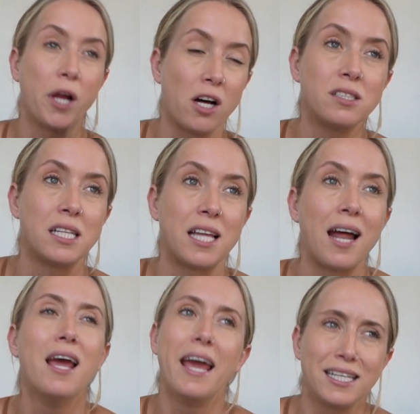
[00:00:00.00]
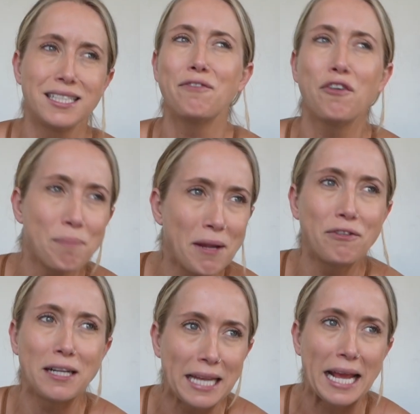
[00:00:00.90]
We all did that, except for my
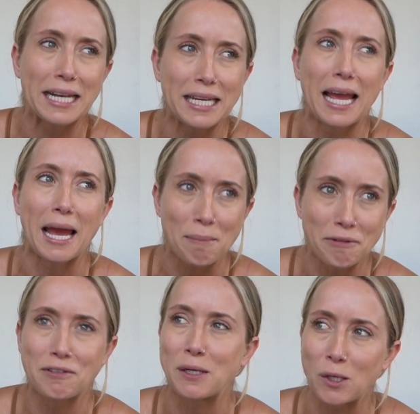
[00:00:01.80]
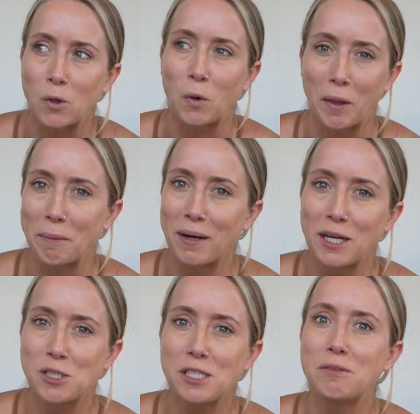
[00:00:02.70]
friend Katie and my friend Nicole. They were
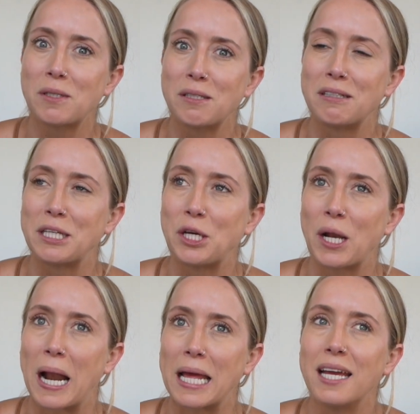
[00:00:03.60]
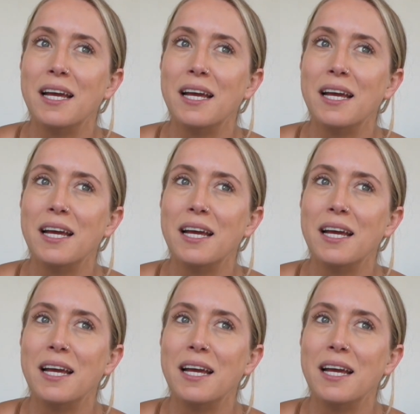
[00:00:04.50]
actually really, really good at it.